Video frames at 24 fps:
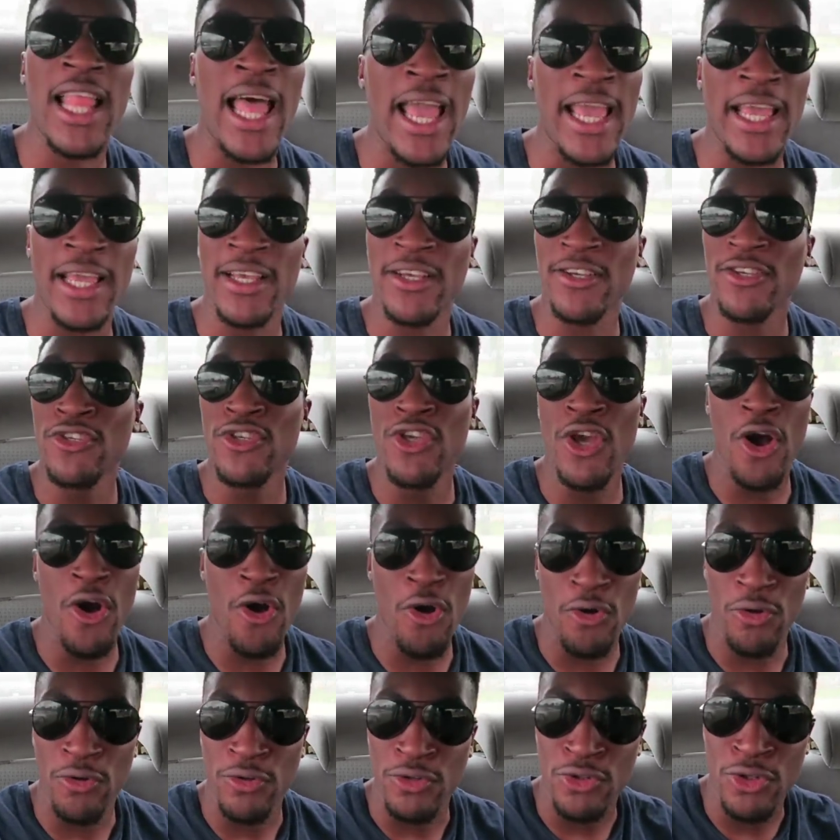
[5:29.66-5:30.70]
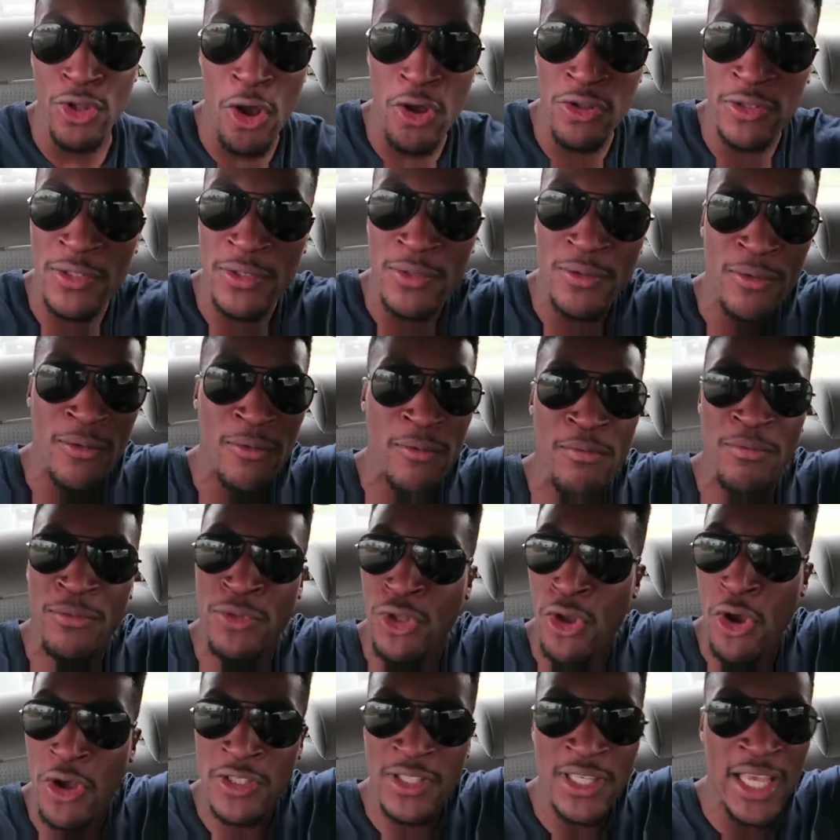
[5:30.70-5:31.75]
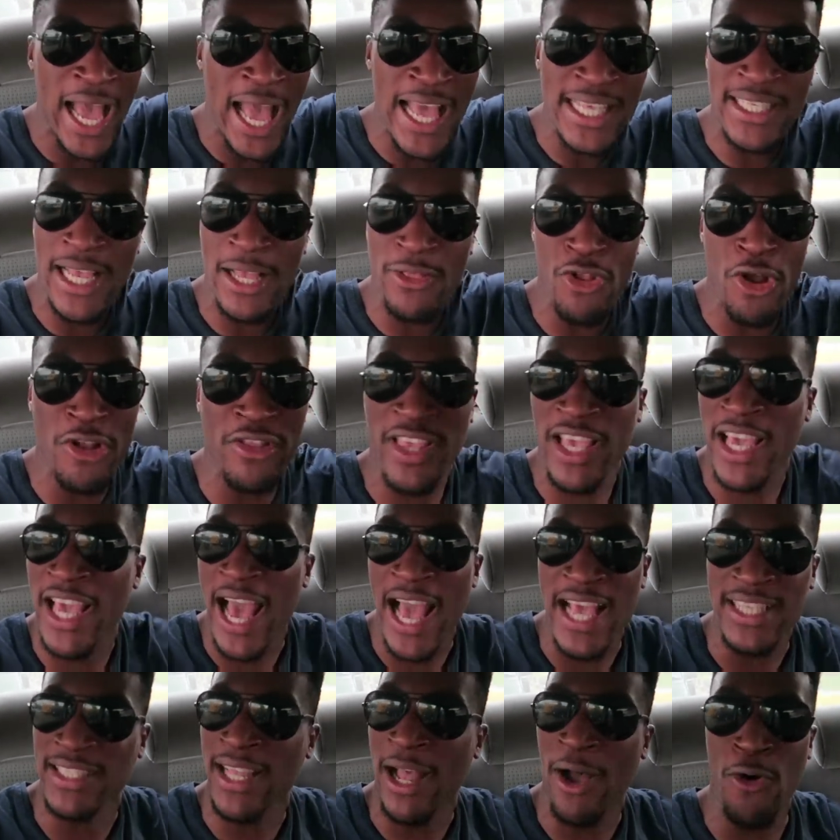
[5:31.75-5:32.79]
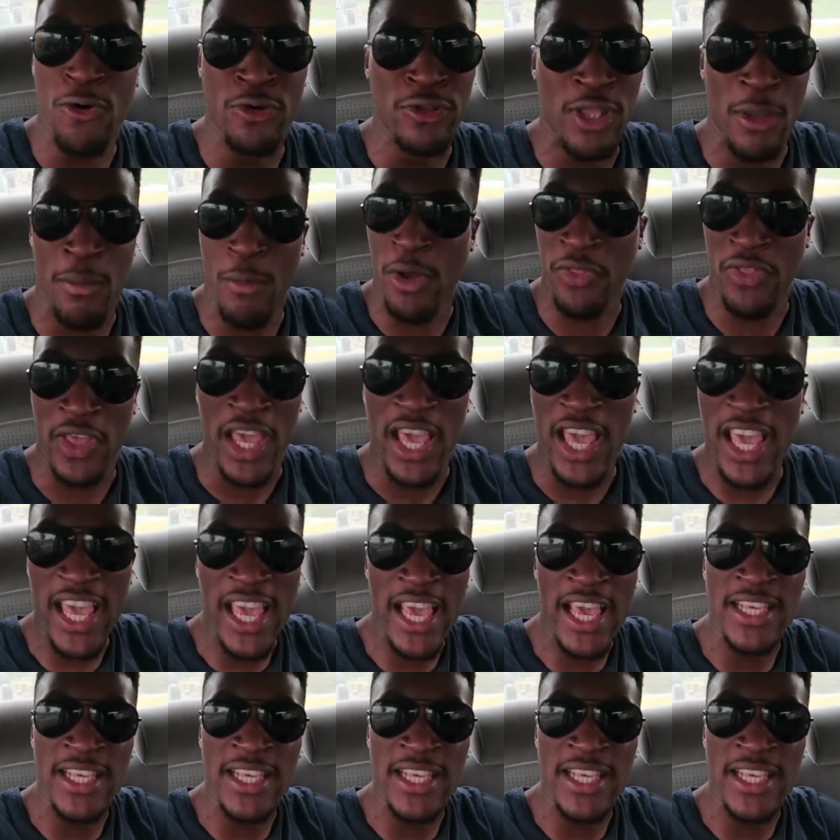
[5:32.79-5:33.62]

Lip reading: like, yo, don't, those guys are not the guys that own the money.